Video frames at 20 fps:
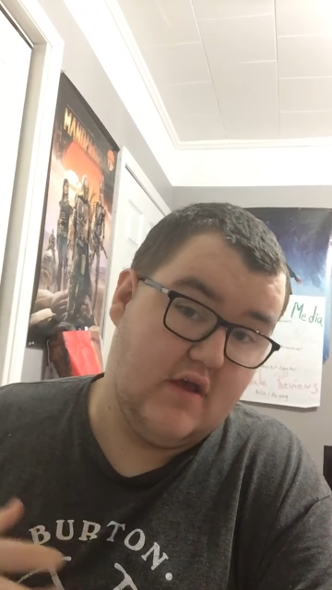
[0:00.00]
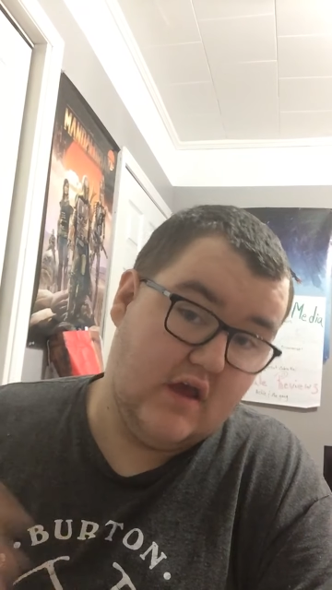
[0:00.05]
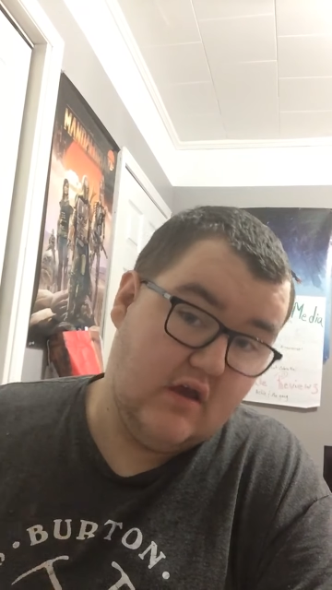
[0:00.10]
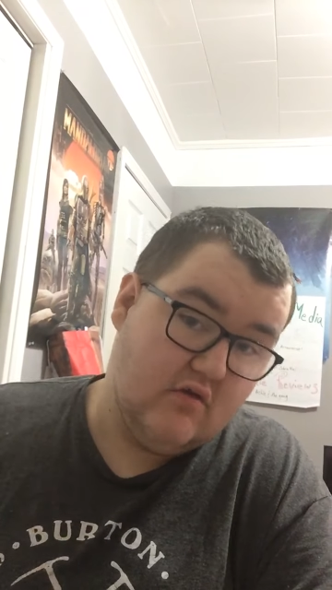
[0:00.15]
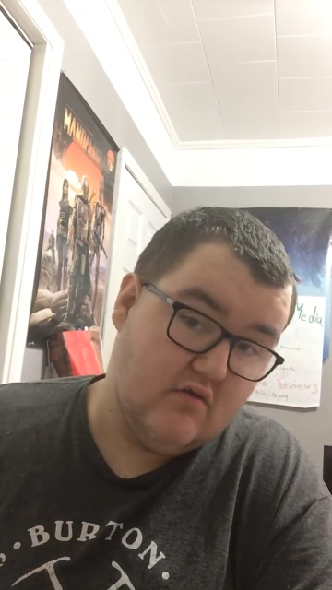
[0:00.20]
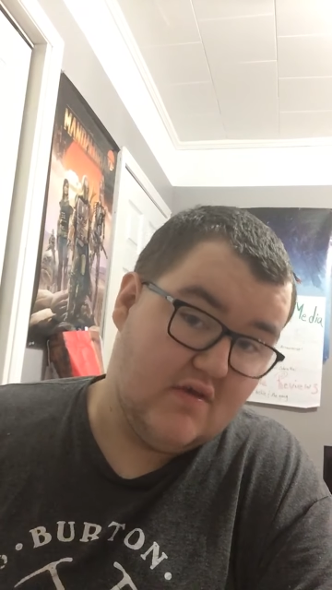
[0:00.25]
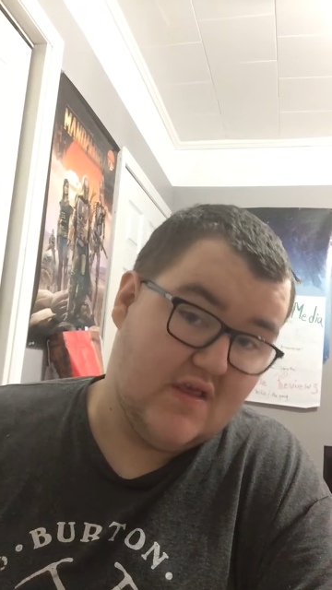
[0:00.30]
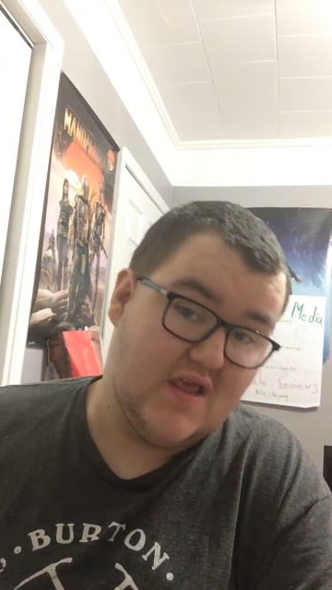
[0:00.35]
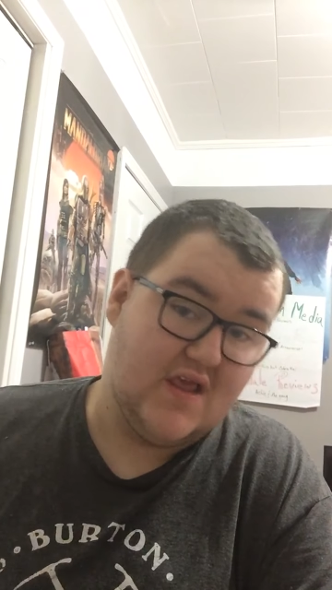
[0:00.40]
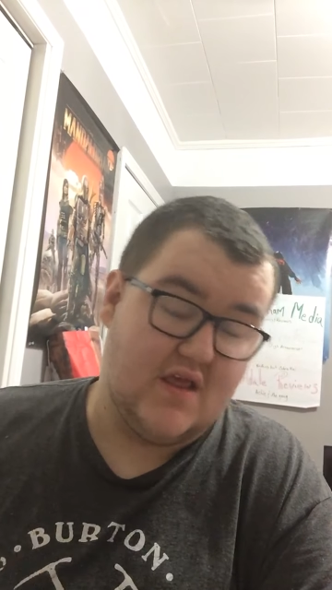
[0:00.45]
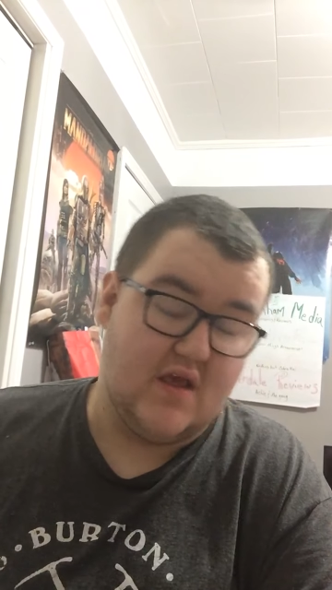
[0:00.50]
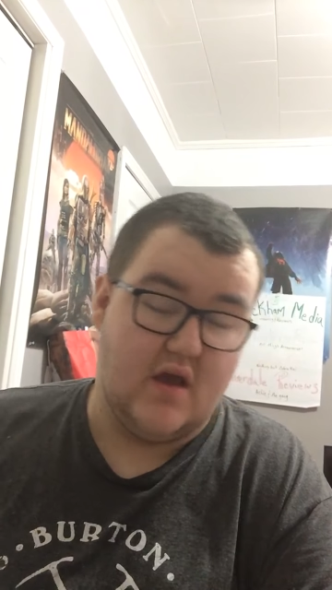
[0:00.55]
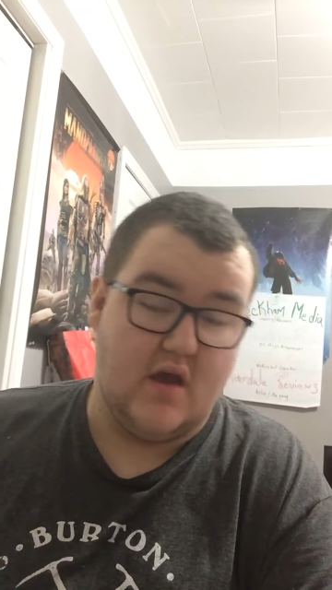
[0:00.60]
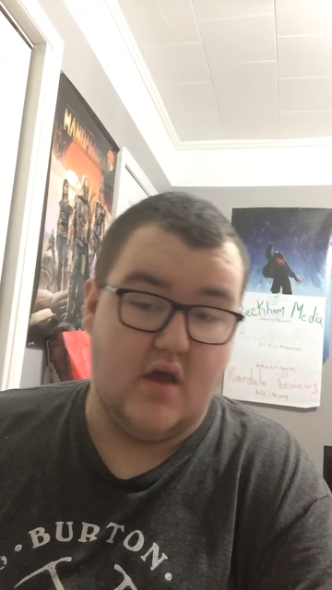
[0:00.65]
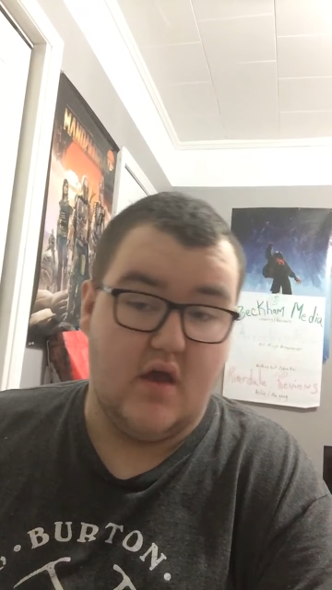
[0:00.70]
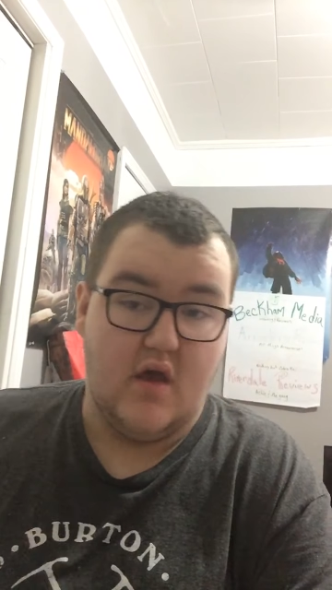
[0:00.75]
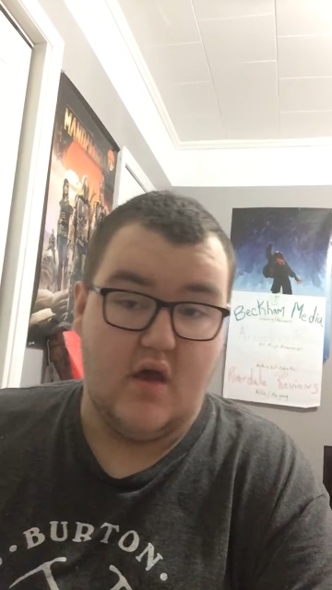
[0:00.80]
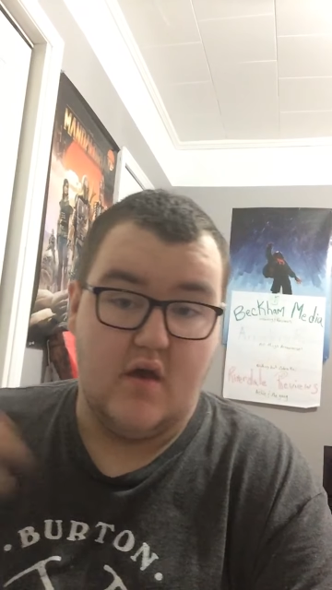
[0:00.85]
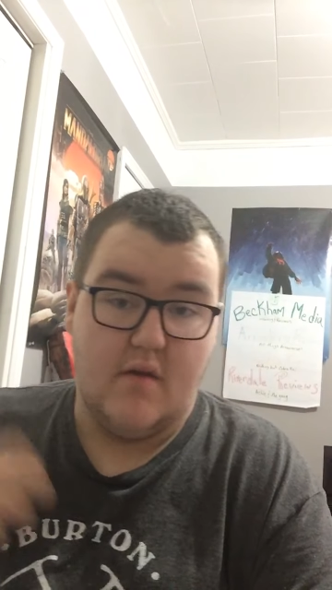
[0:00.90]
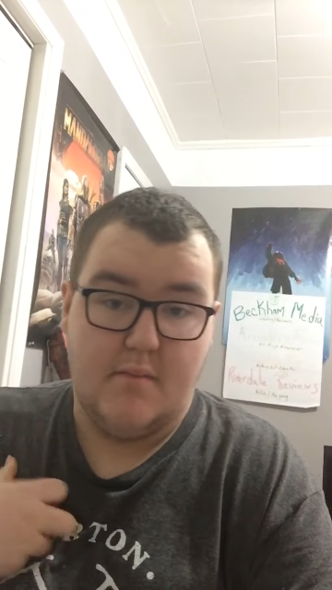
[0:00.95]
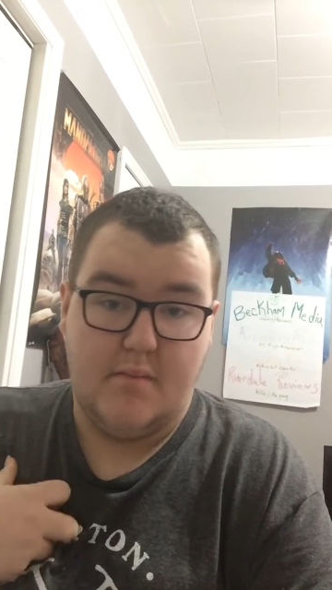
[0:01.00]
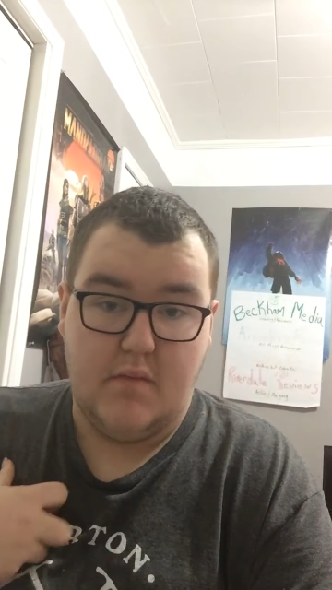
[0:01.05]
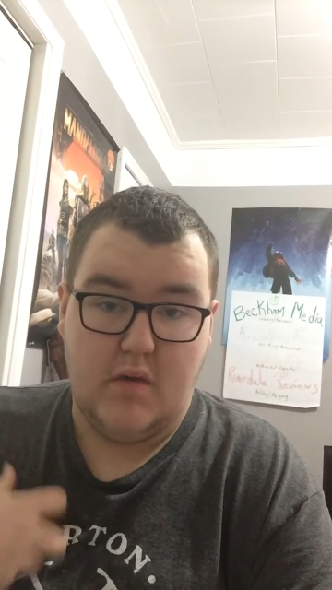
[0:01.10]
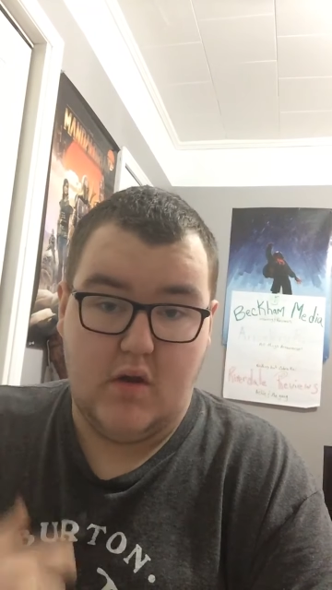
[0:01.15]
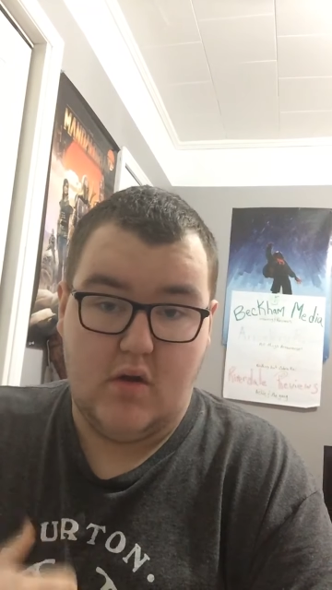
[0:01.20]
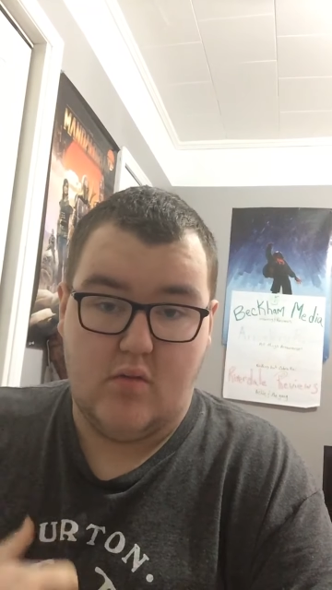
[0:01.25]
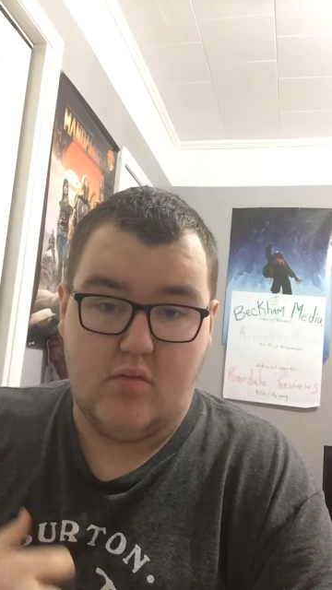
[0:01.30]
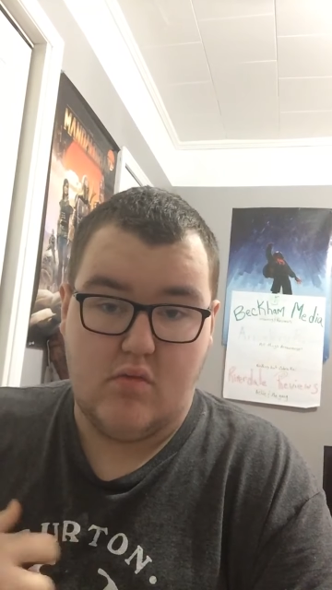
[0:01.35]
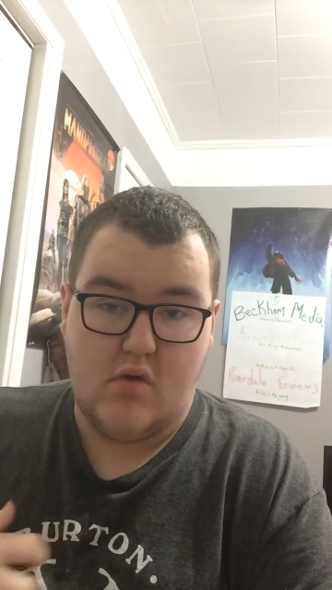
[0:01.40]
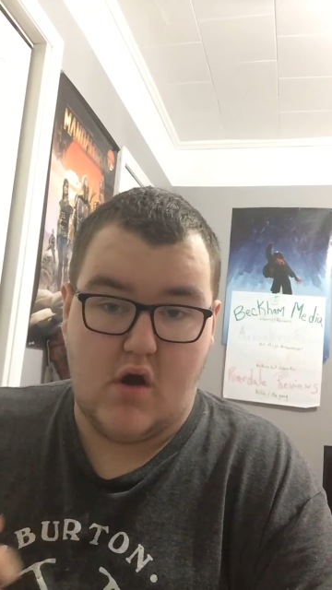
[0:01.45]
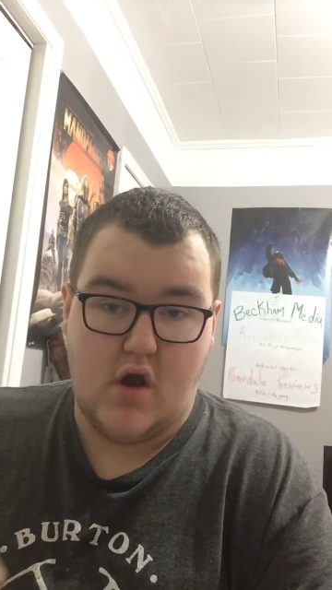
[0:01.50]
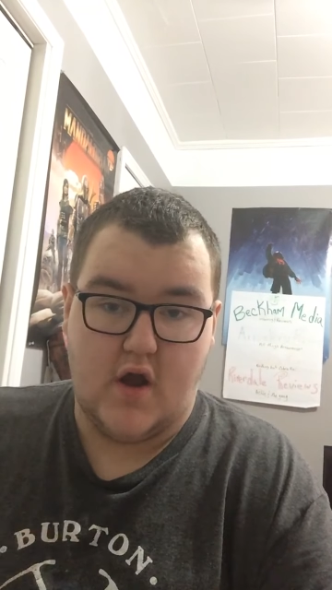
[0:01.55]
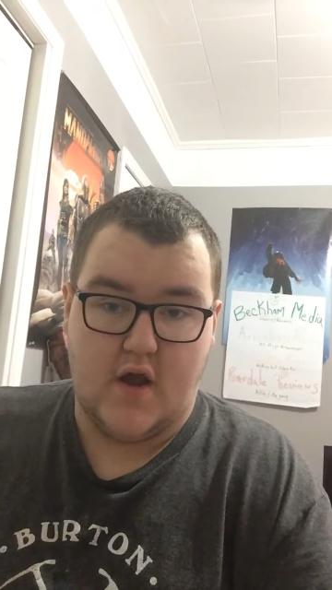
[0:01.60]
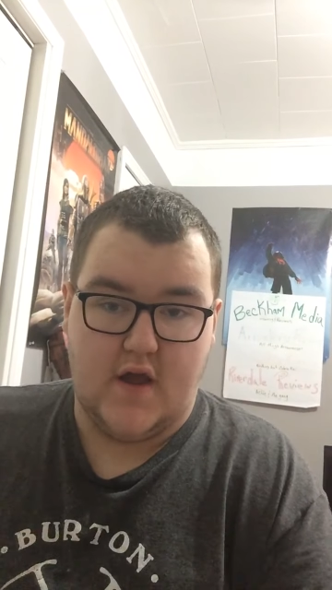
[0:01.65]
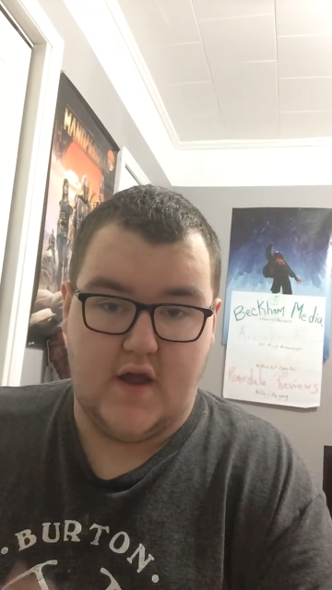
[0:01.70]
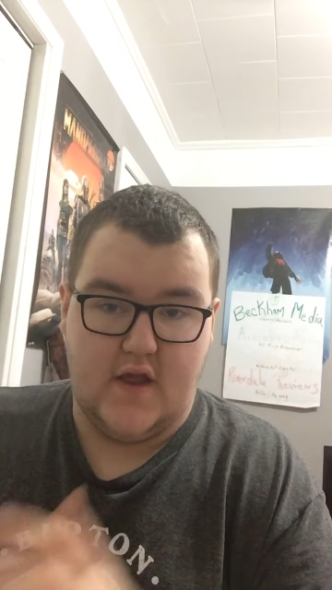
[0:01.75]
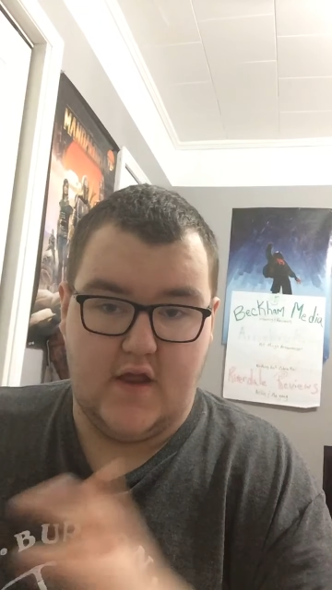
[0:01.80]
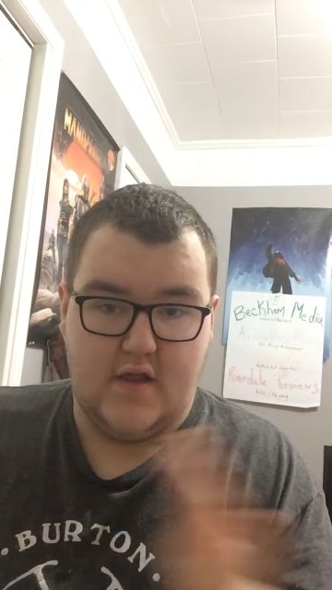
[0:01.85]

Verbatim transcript: He uses a mirror rock